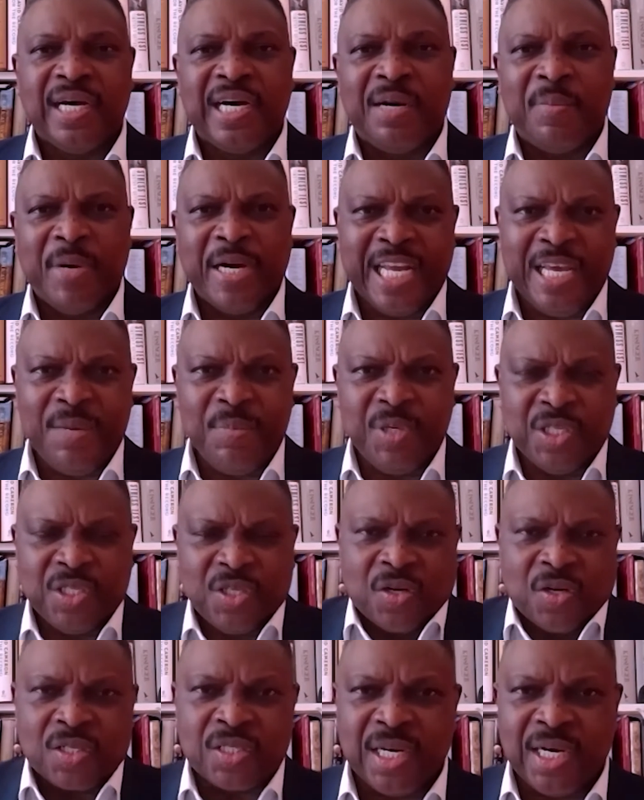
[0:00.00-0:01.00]
My name is
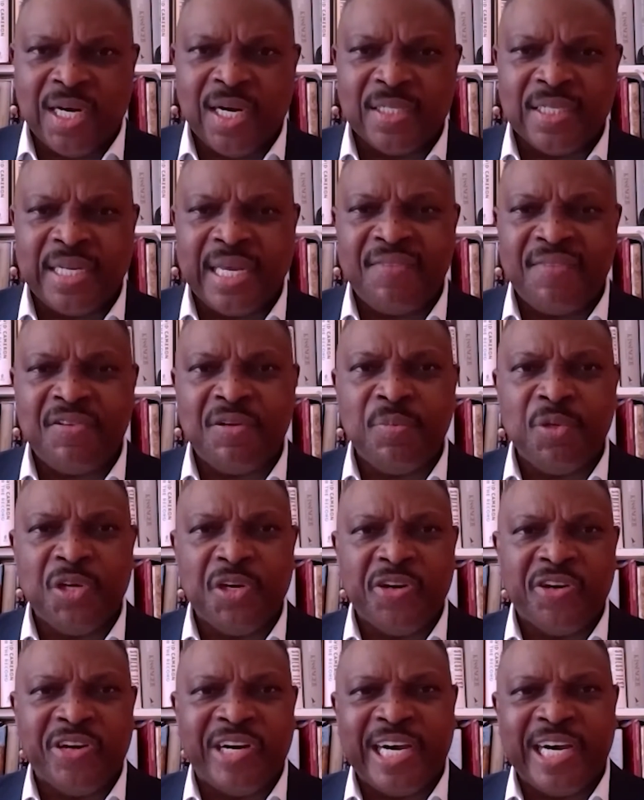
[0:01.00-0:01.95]
Dr. R. David Muir.